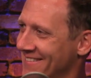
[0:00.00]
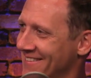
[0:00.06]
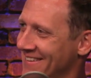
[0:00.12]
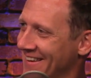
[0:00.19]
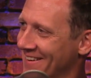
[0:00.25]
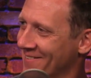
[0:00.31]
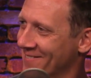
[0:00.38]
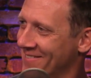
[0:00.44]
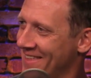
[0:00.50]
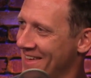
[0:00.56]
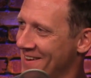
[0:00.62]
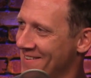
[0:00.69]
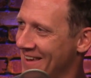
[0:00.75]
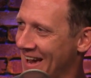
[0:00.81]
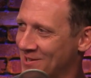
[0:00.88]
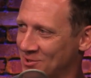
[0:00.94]
you know,
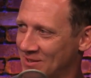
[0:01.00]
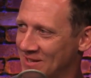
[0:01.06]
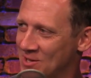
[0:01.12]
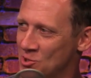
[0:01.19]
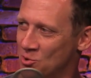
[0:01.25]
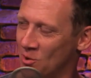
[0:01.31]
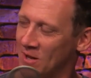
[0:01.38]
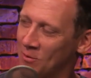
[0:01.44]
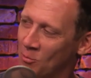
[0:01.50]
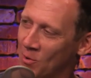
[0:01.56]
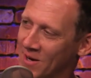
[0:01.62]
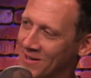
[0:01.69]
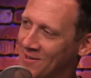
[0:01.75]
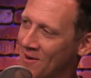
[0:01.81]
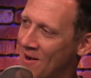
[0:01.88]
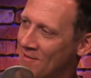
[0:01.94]
than actually enjoying what
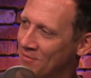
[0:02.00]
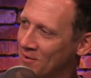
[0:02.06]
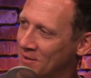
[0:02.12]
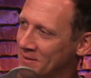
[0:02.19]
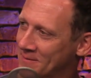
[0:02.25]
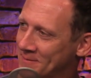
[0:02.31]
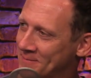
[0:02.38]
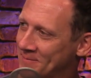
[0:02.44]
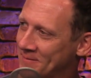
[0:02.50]
it could offer.